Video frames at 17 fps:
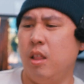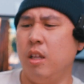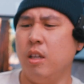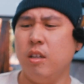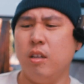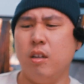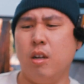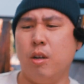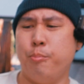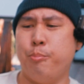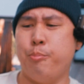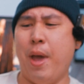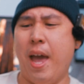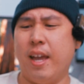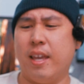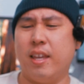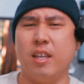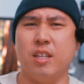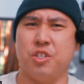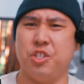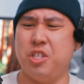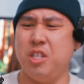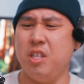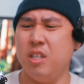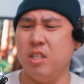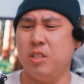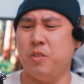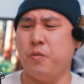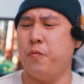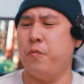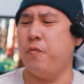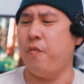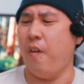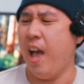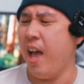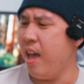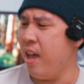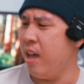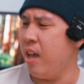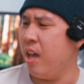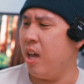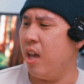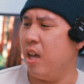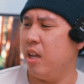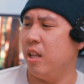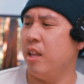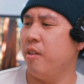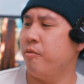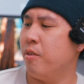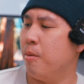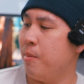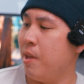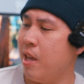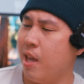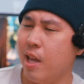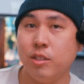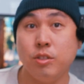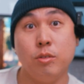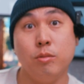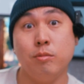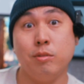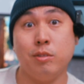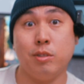Look at her back end. She is fine from head to